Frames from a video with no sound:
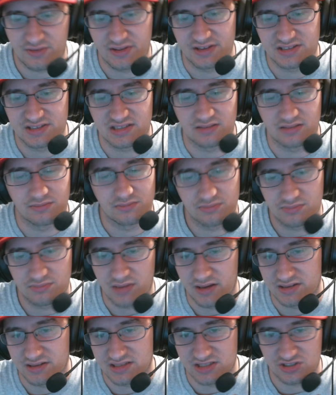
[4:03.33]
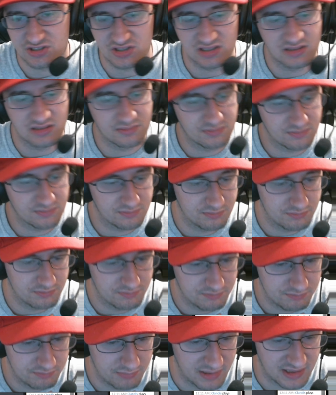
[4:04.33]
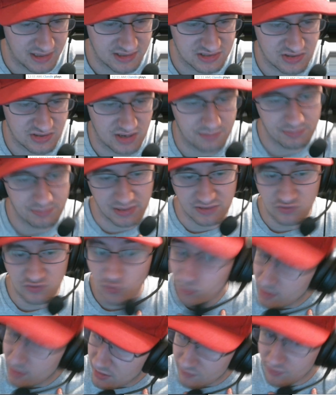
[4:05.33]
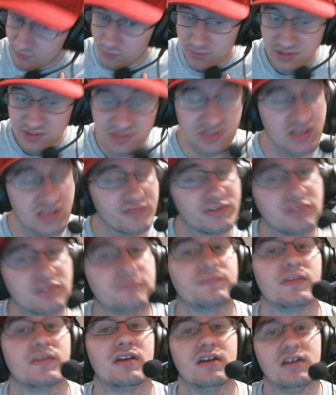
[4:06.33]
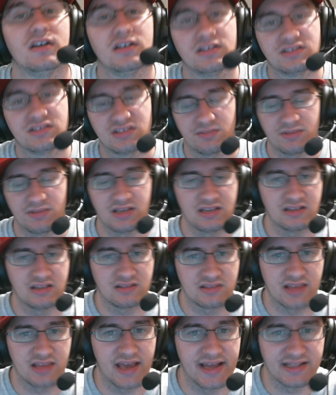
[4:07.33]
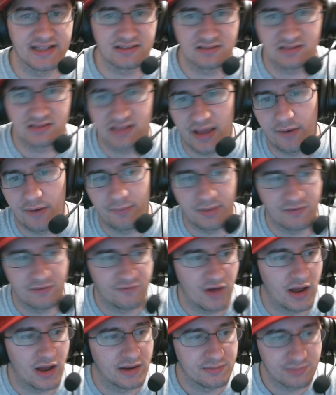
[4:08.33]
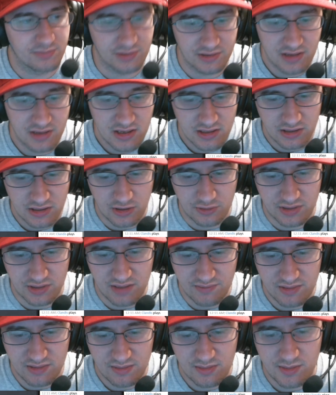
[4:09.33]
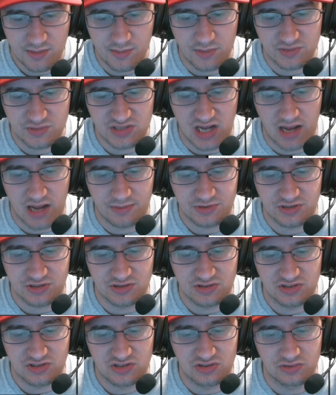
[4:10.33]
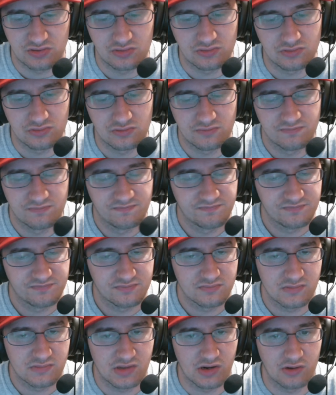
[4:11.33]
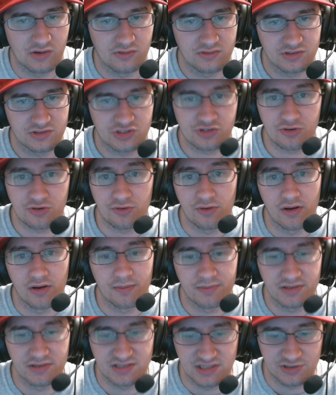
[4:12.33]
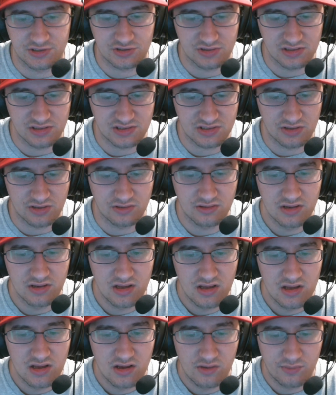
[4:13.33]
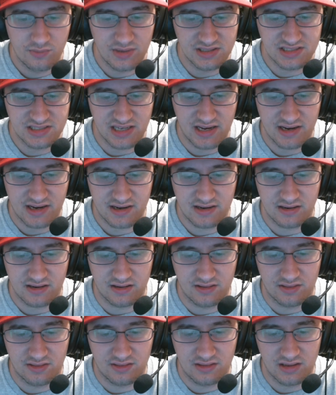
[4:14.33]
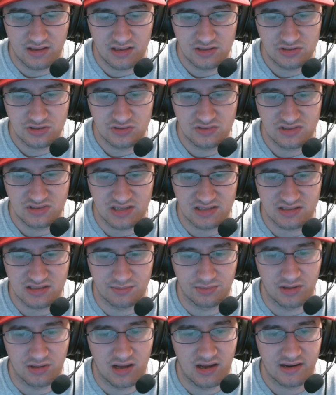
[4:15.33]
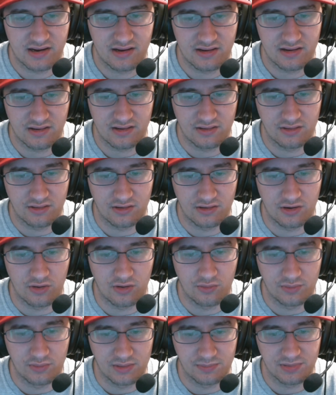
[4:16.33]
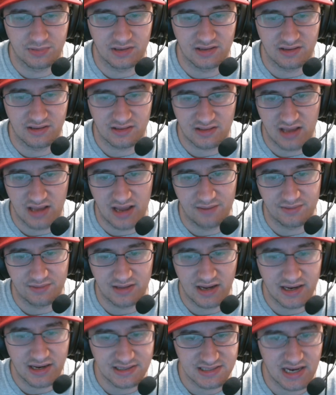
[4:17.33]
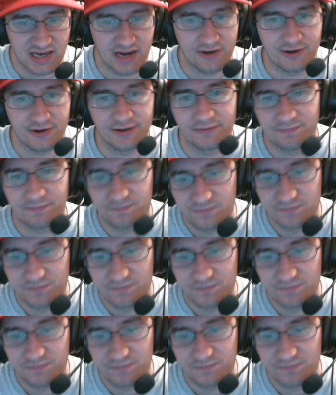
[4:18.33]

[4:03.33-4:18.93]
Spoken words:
this and essentially make it so I pay 2 mana for Witch's Oven. To me, that would be fine, but giving them the most options to screw up essentially. So we attack. They choose not to block. We play like the Hive of the Eye Tyrant.